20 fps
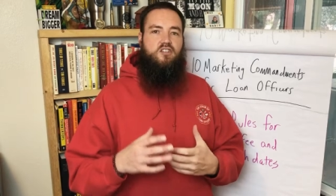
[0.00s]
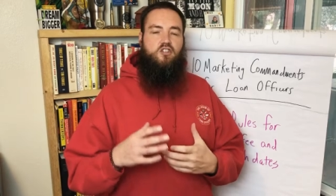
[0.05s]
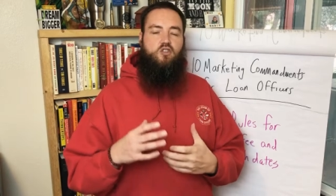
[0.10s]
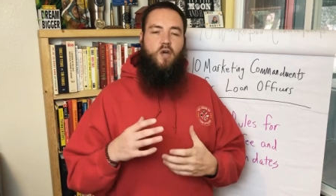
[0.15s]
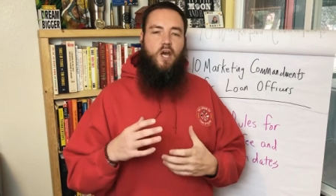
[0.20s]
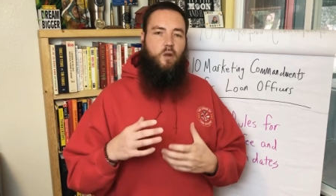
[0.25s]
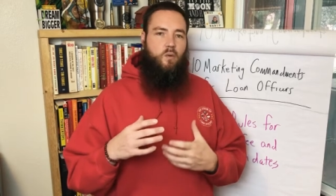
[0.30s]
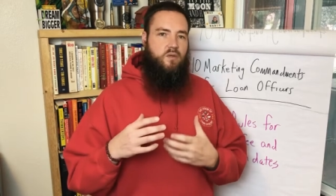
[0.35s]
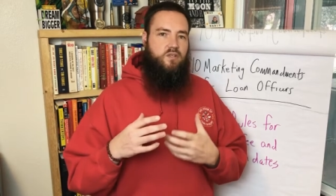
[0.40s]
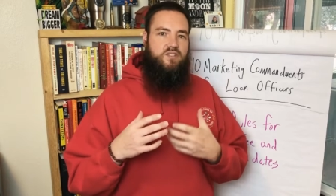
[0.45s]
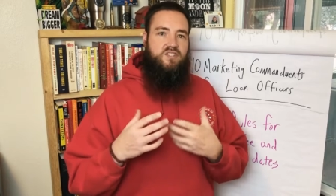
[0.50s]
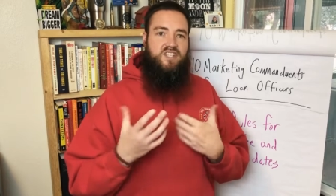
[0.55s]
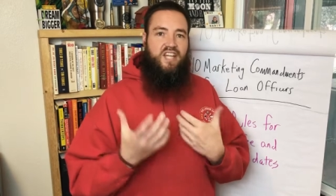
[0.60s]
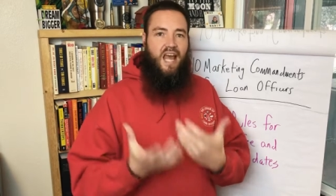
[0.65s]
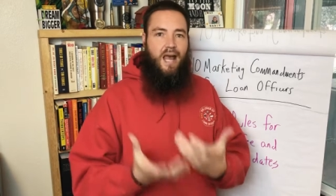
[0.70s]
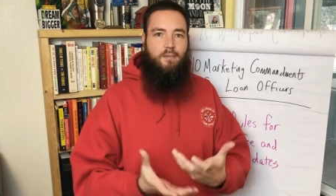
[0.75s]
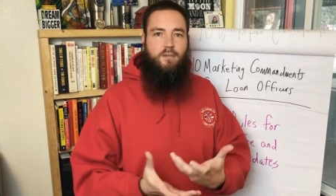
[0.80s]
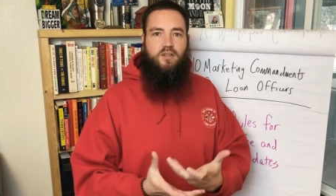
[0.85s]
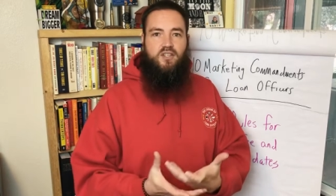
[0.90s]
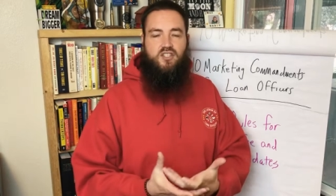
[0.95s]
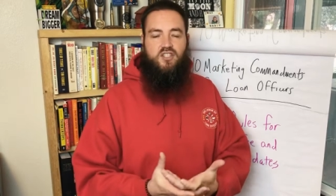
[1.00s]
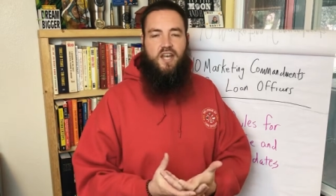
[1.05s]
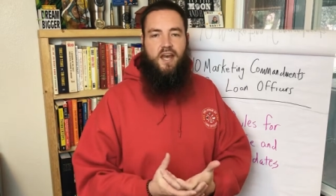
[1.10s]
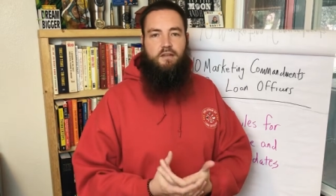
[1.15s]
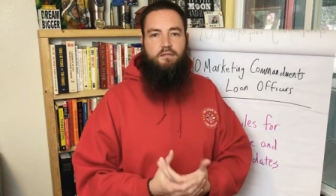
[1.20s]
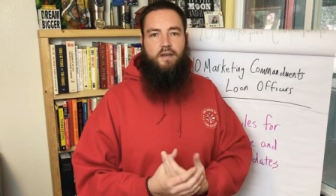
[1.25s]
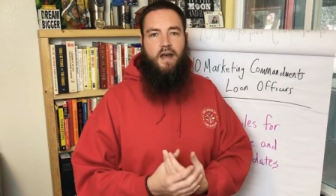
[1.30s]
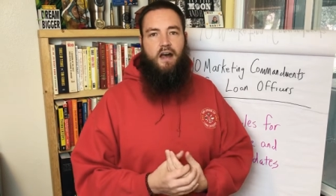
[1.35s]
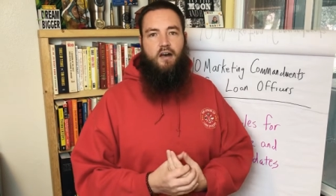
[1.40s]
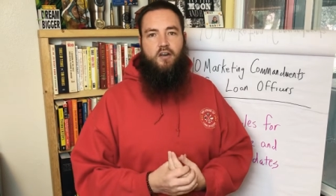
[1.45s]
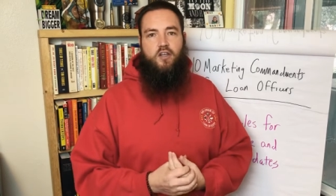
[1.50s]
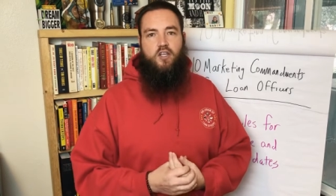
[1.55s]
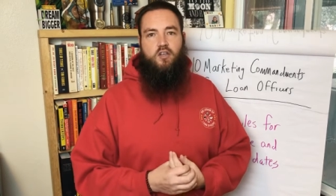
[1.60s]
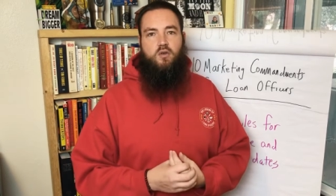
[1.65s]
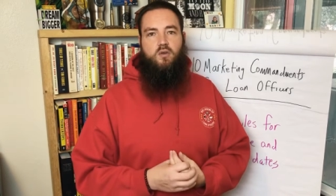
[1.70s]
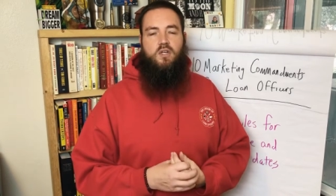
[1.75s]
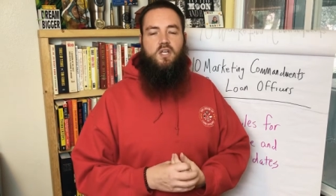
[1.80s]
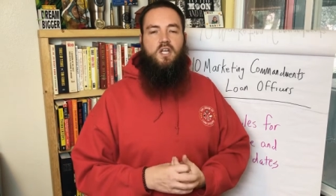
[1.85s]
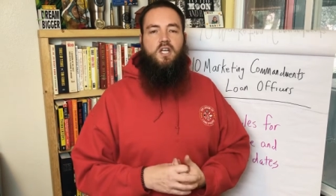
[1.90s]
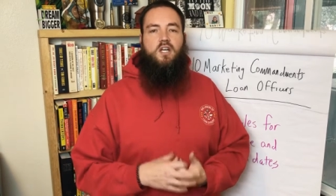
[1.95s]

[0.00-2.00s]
to try to establish that value.